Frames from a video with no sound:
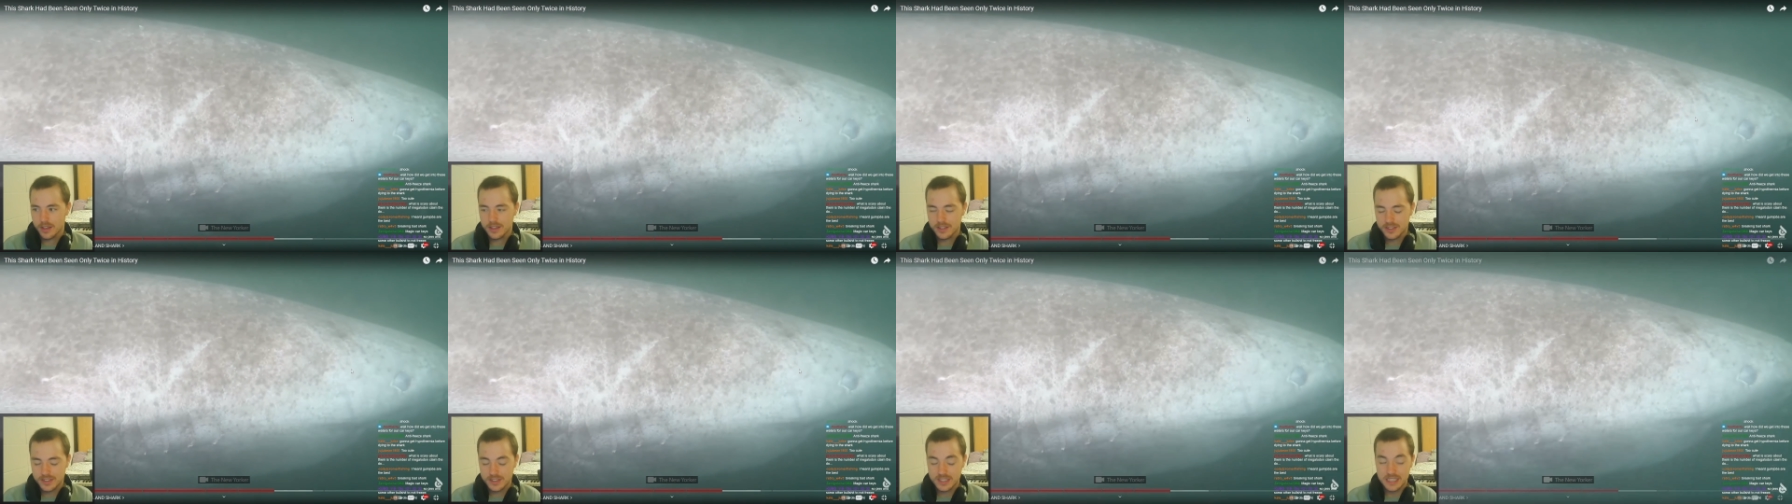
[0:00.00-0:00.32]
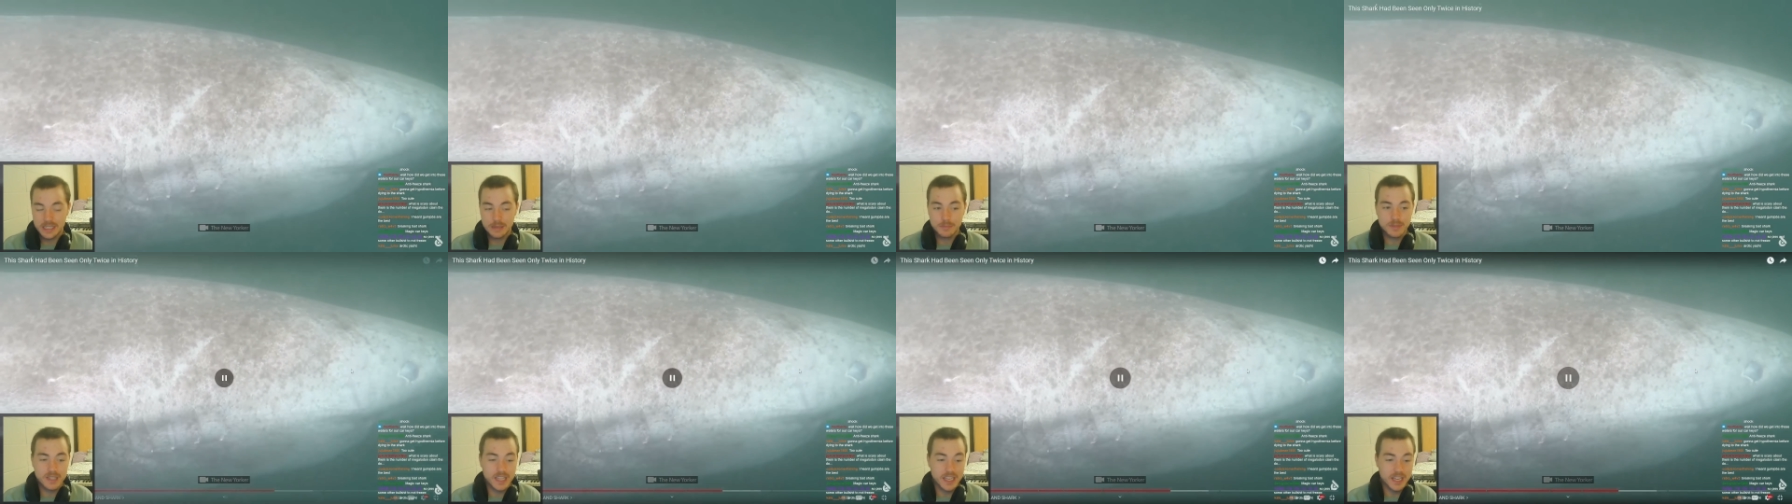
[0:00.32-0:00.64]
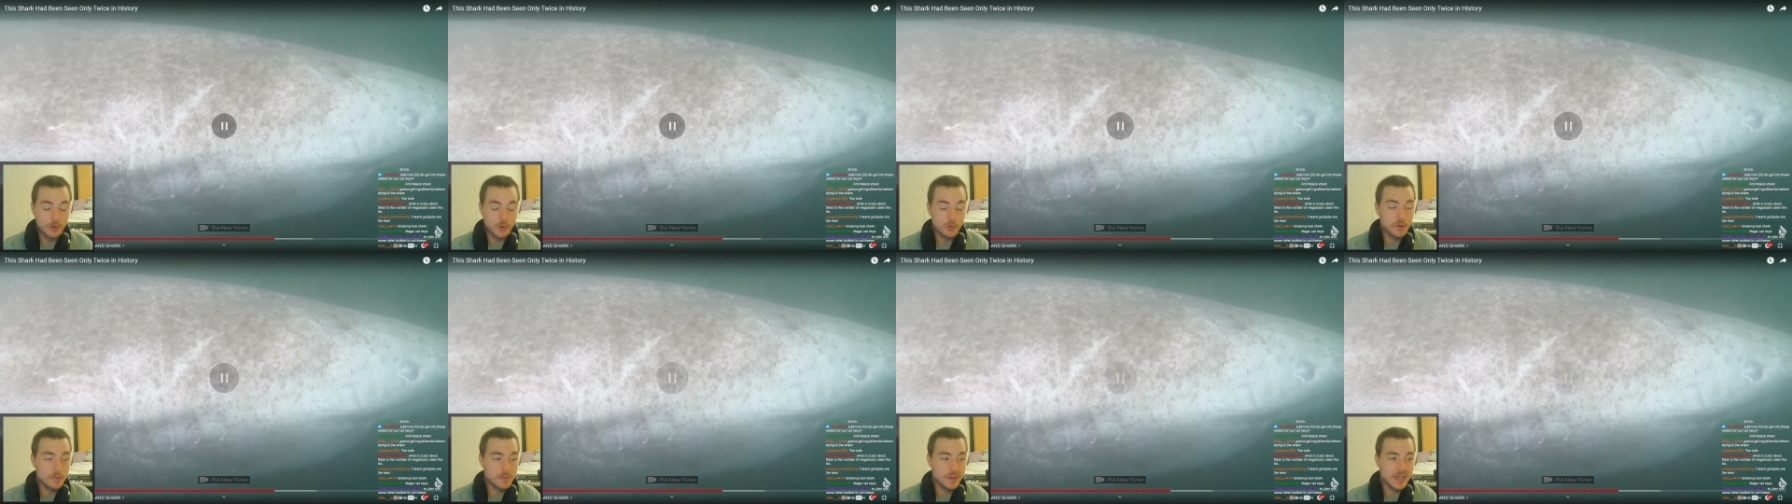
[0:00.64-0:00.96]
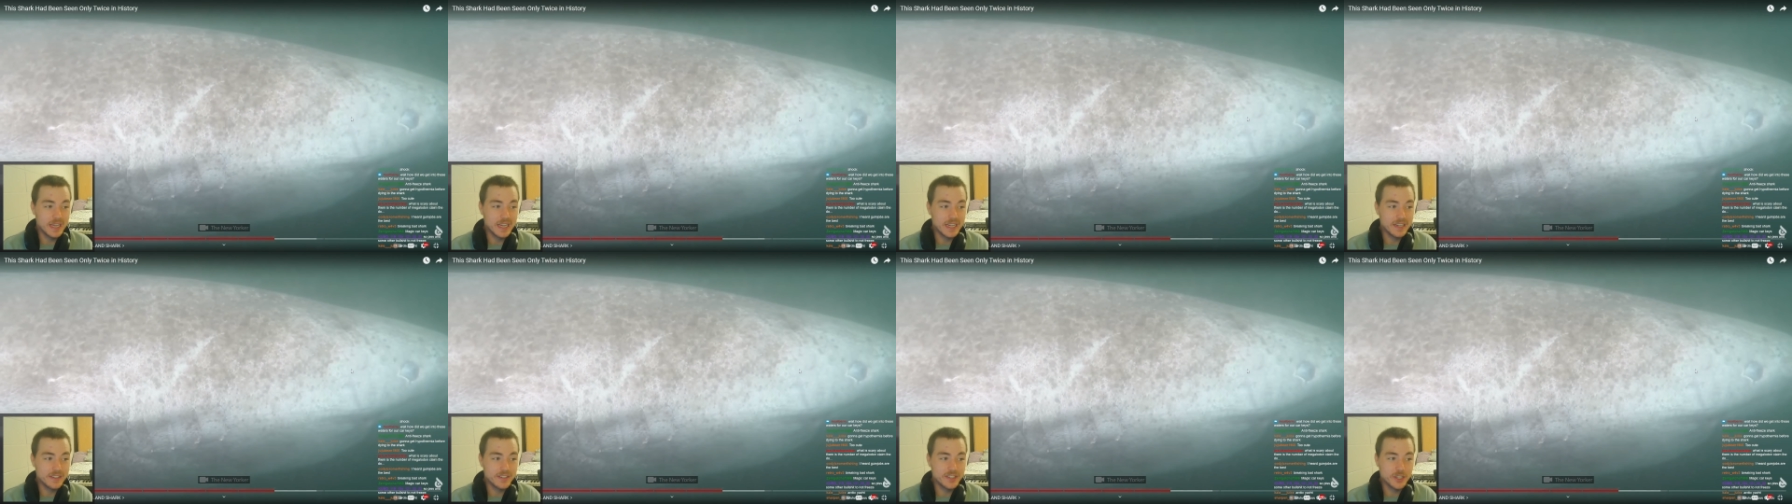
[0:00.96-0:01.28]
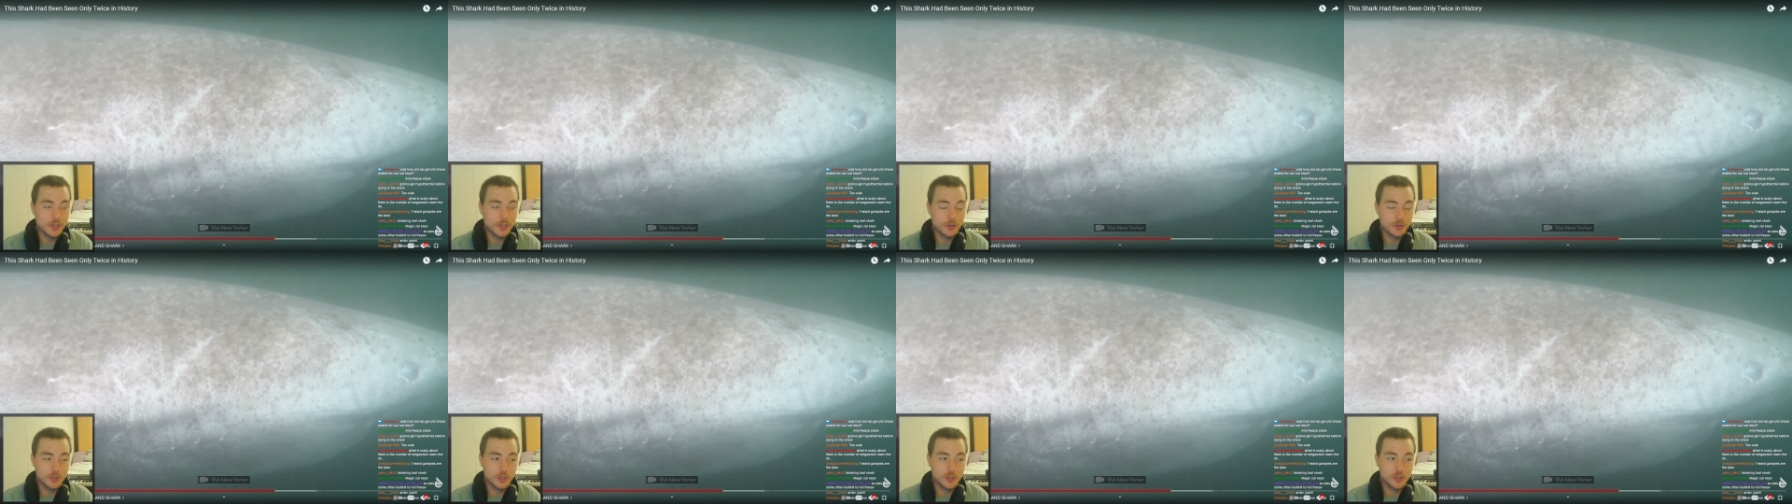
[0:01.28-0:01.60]
seems like it would be
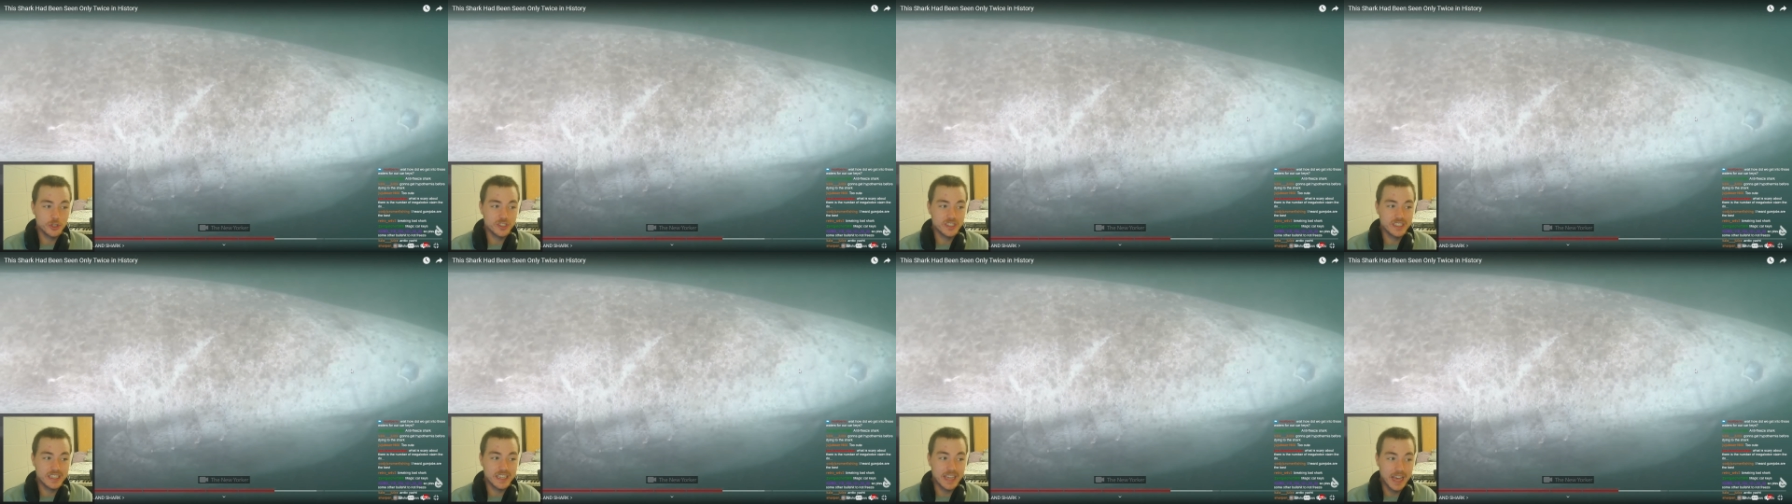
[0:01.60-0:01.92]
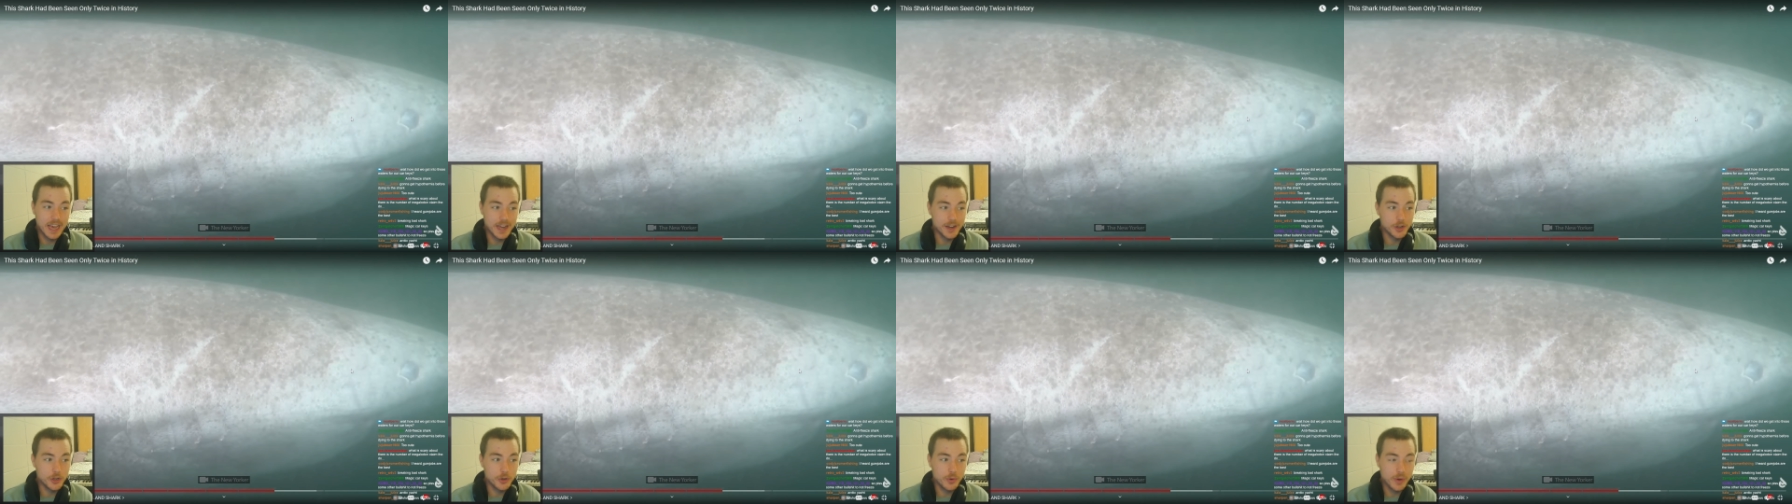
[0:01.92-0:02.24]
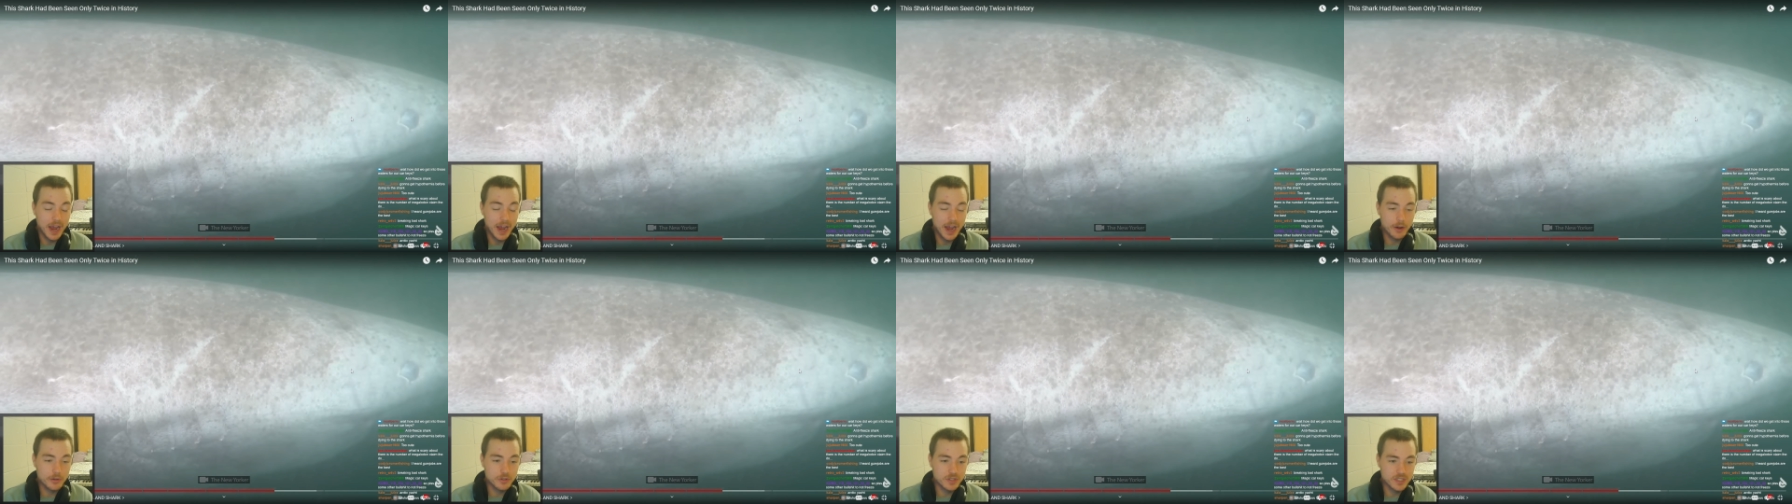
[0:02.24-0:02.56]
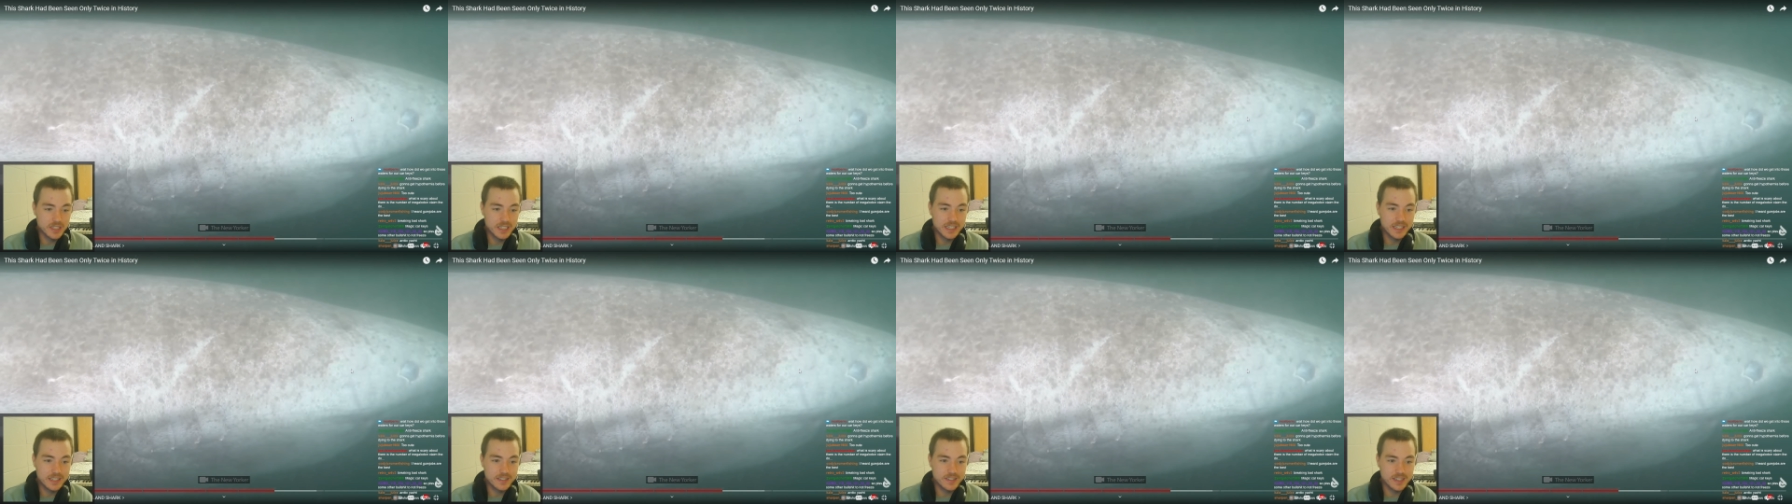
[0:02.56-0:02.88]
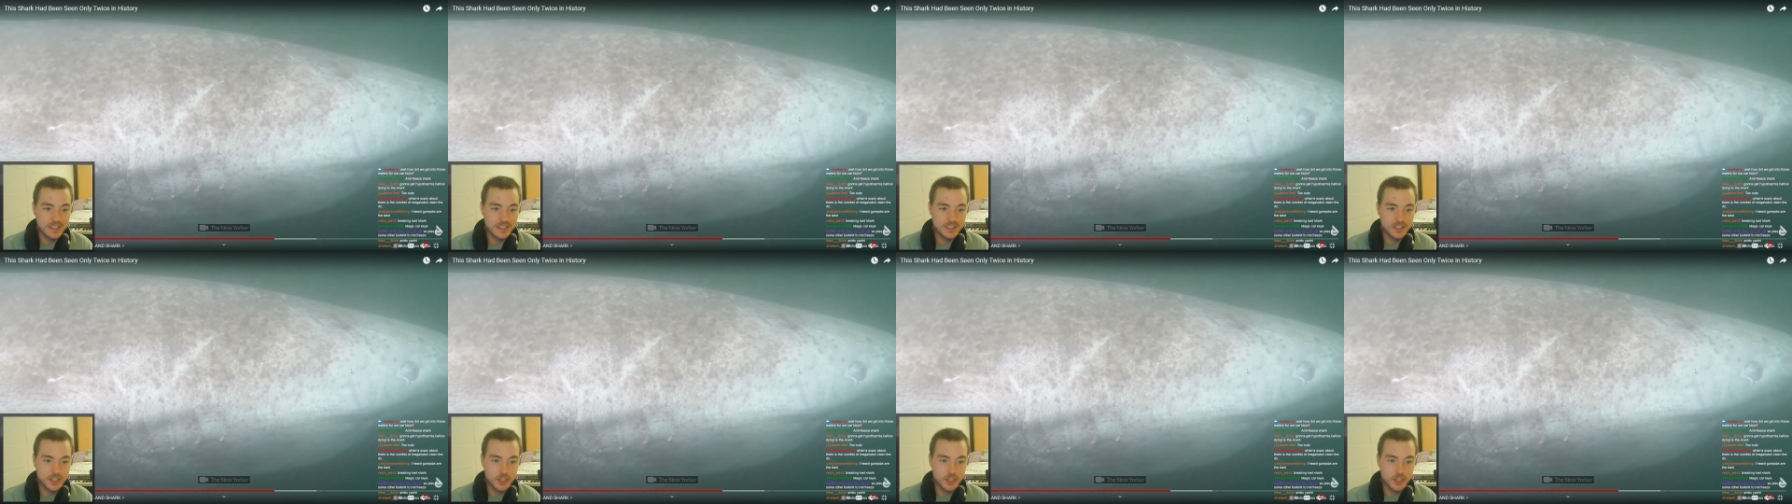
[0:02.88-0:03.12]
easier to just get new house keys than